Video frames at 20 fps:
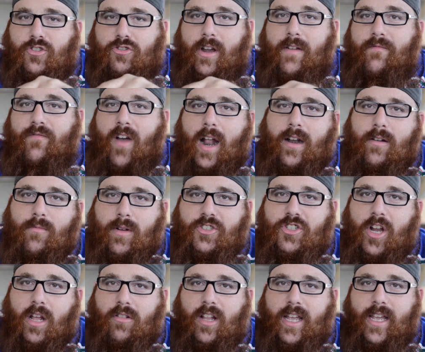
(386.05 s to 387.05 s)
Street Fighter when
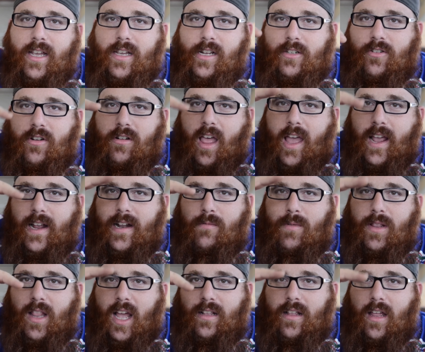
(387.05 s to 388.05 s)
Chun Li kicked her leg and it
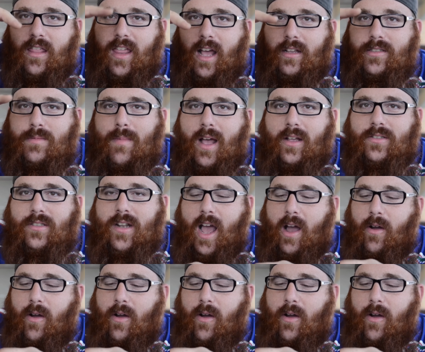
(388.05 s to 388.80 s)
went like a thousand miles an